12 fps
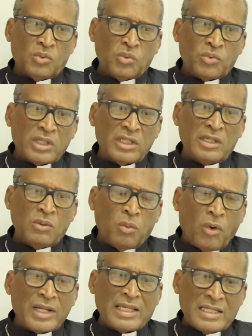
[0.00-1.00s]
really,
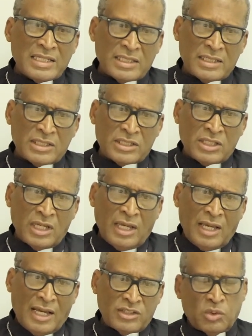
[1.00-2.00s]
what is,
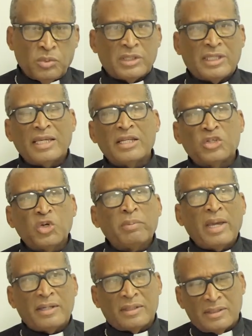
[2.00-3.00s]
as it were, the
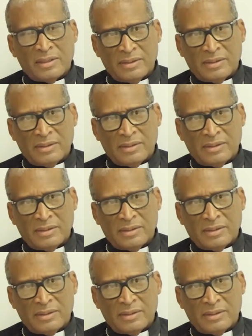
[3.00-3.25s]
incubator